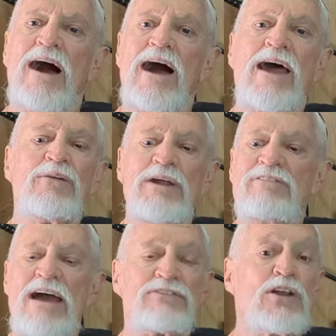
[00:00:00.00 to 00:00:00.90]
I don't even
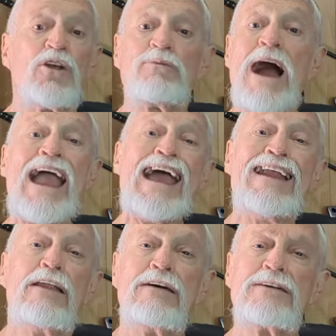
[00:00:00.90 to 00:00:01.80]
have to close my
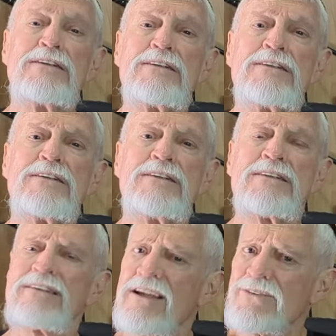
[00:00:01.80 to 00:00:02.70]
hand.
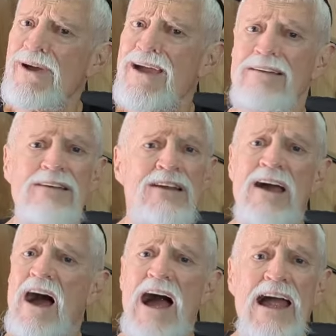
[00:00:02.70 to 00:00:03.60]
That's right,
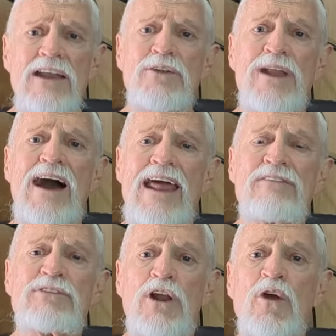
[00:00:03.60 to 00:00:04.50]
I do not have
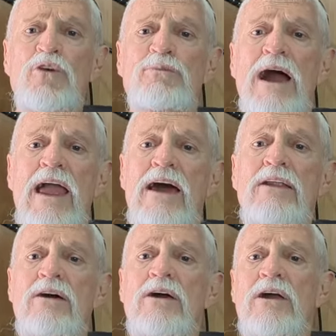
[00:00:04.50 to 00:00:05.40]
to close my
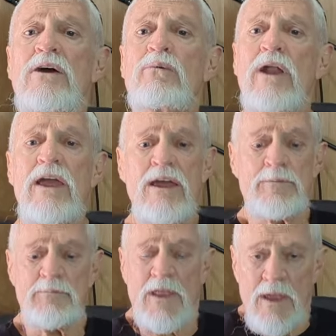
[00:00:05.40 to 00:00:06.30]
hand when I hit,
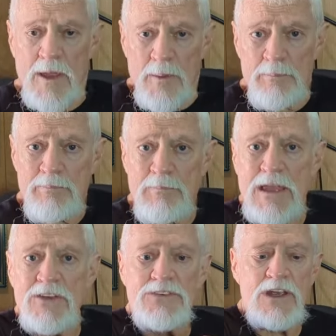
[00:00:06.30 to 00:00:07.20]

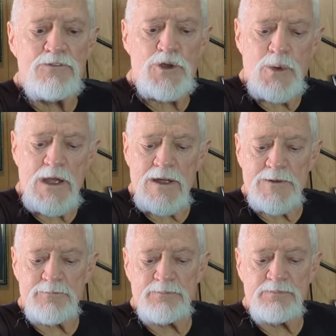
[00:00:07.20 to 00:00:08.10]
because if you
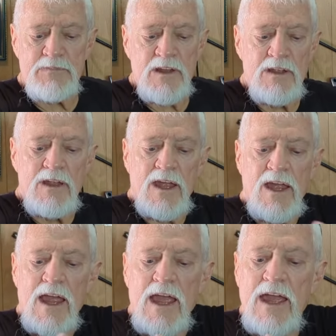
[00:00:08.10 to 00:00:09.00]
hit
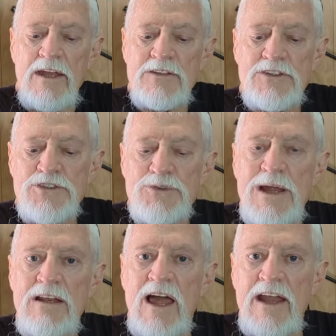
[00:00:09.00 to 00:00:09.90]
and it's a
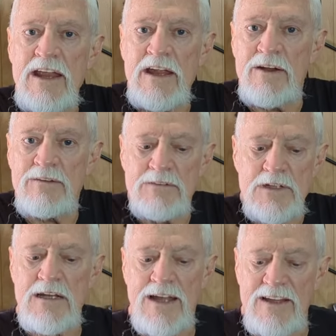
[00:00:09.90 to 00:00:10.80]
straight line here,
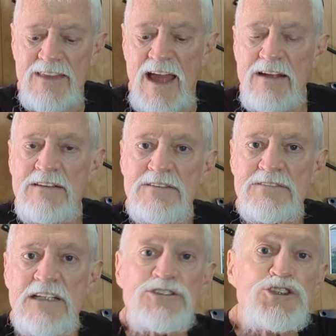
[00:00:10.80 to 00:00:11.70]
not like that, that's